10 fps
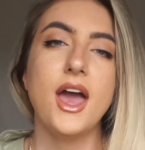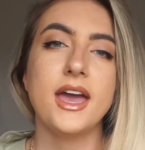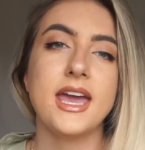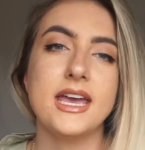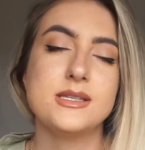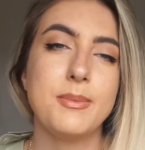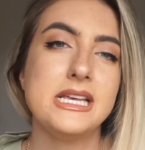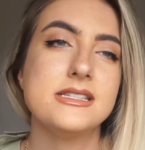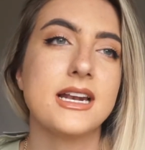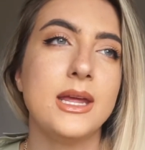Okay, so
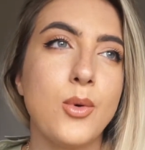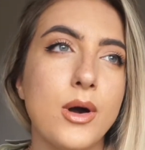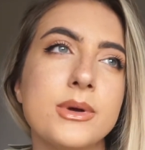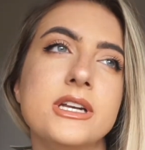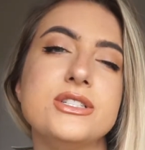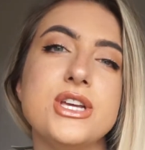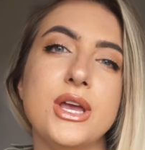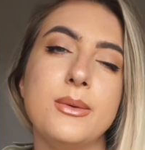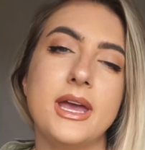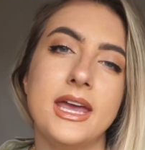basically what I'm going to
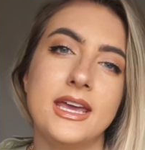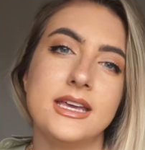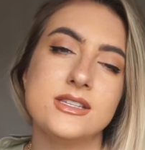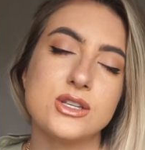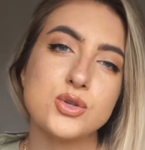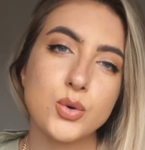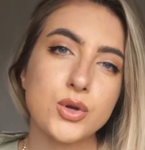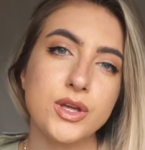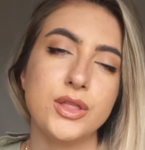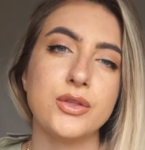do is
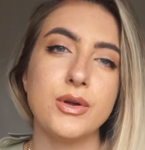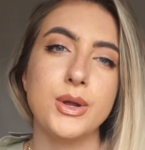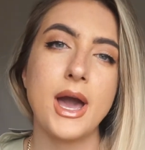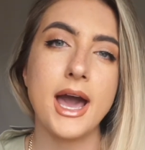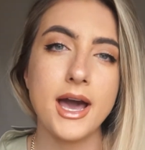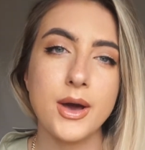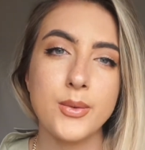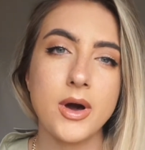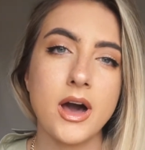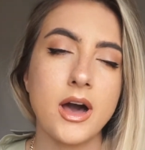talk you through
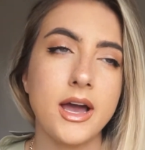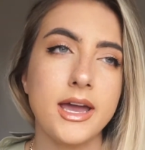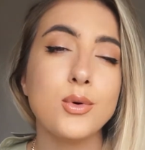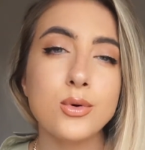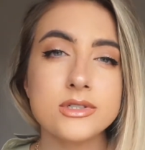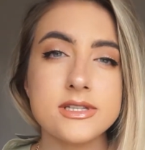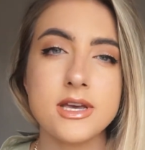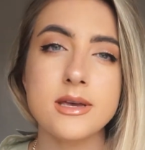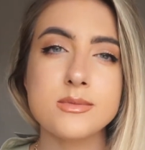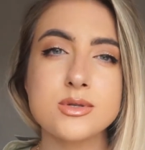how I order
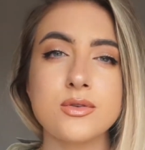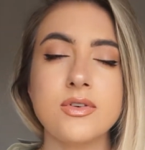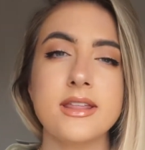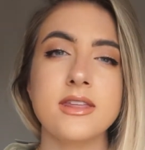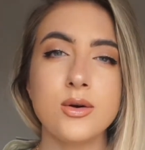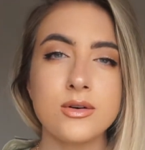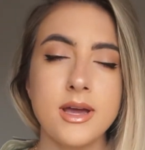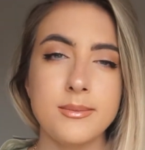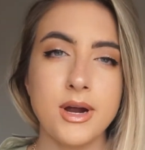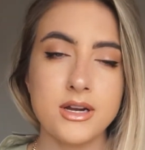them, sort of like the
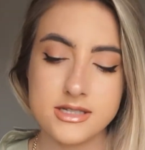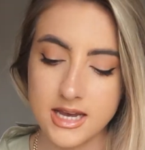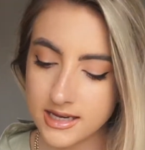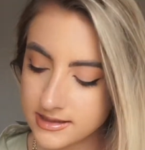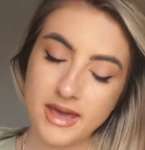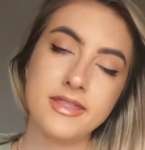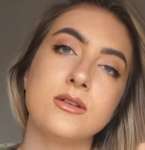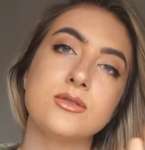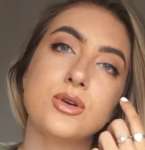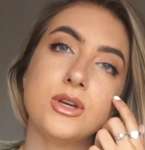online process, and
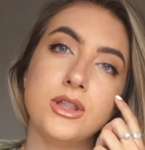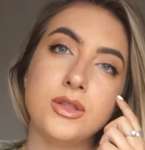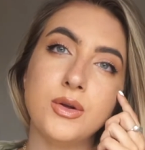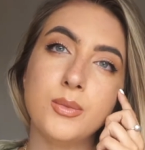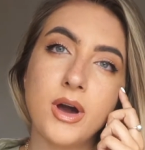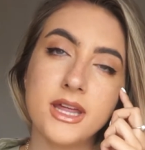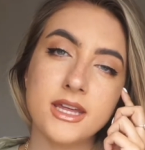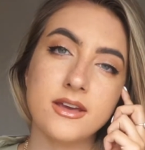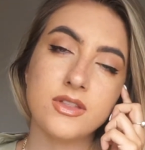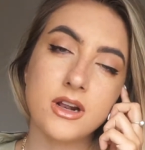talk you through what I
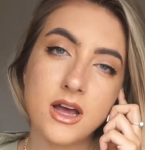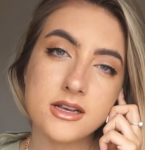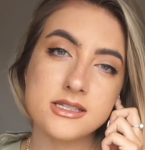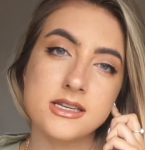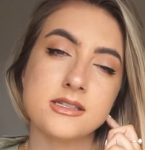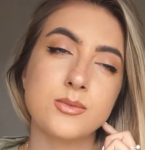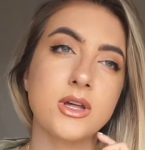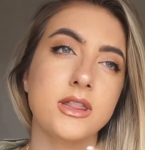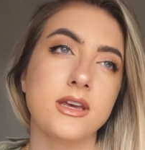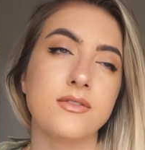think of the glasses and what I
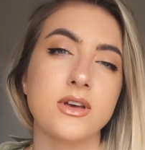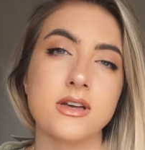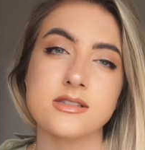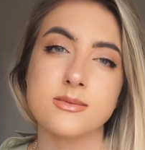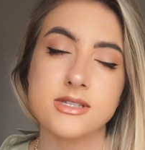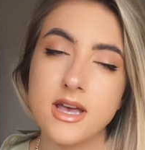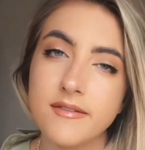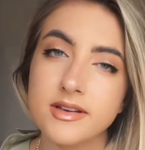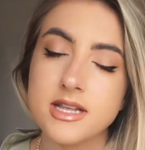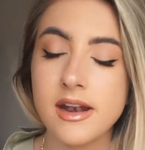think of the customer
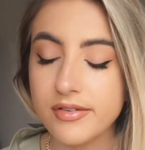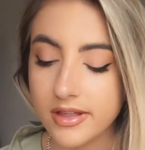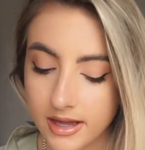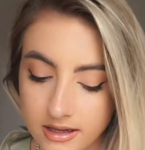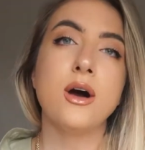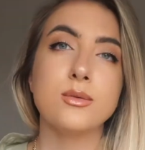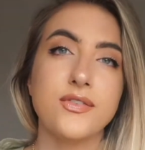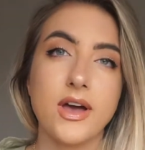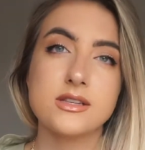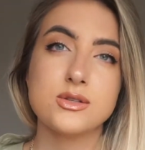service and everything. I will
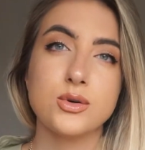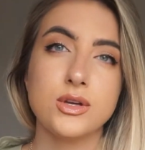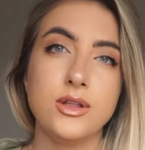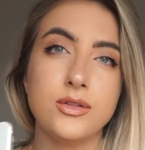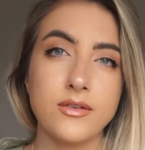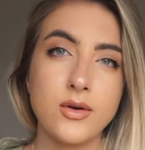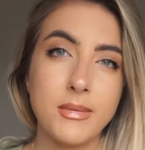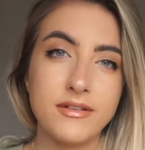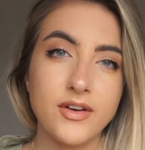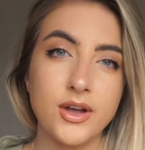first talk you through, I've got
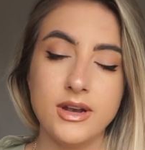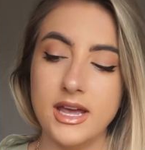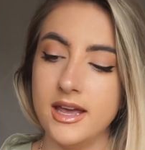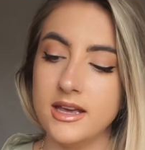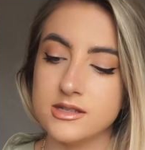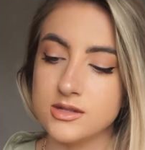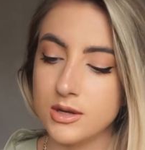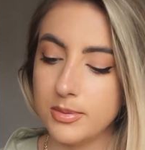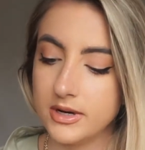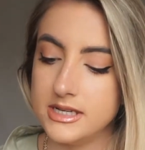my phone here, it's
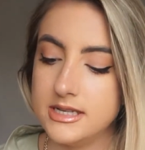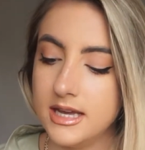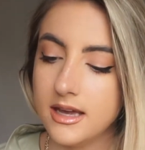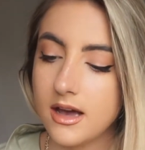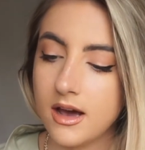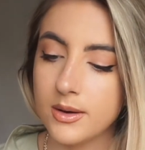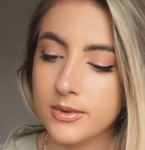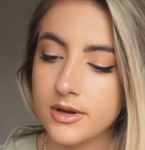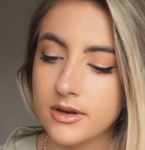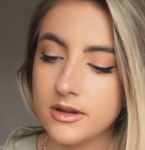super easy. I
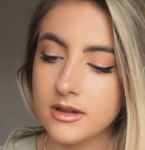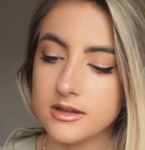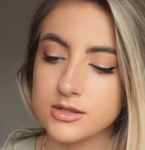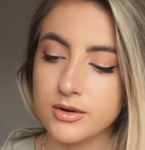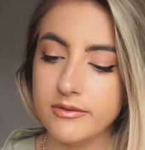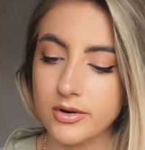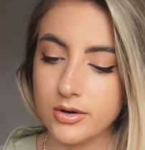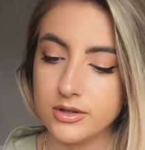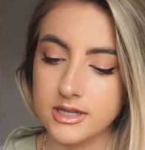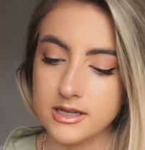will screen
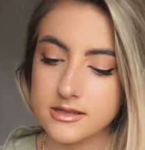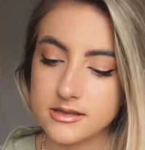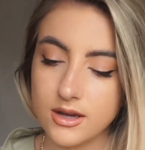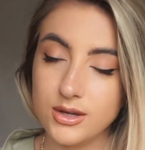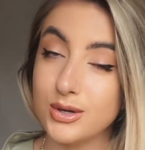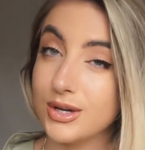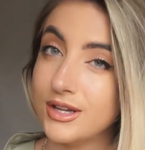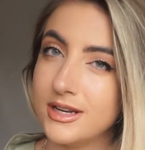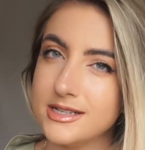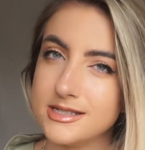record this so you
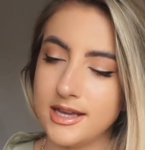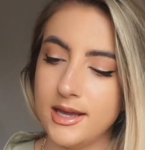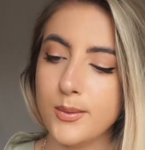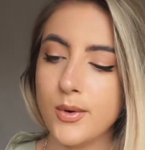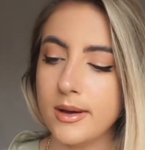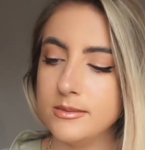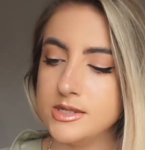can see what I'm